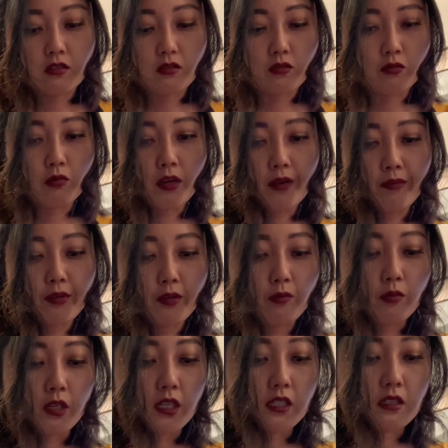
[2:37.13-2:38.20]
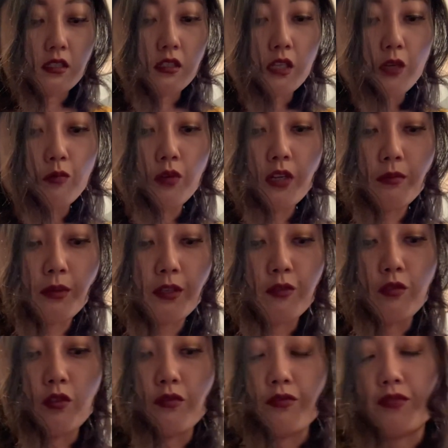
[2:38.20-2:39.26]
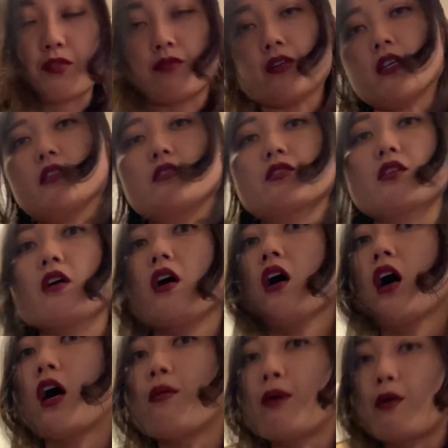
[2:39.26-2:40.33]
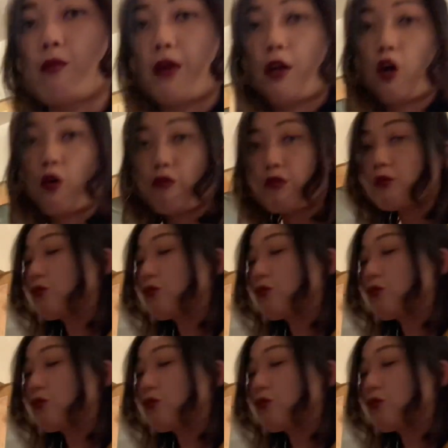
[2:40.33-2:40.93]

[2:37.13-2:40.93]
whoever it was, one of my close friends, on my way home from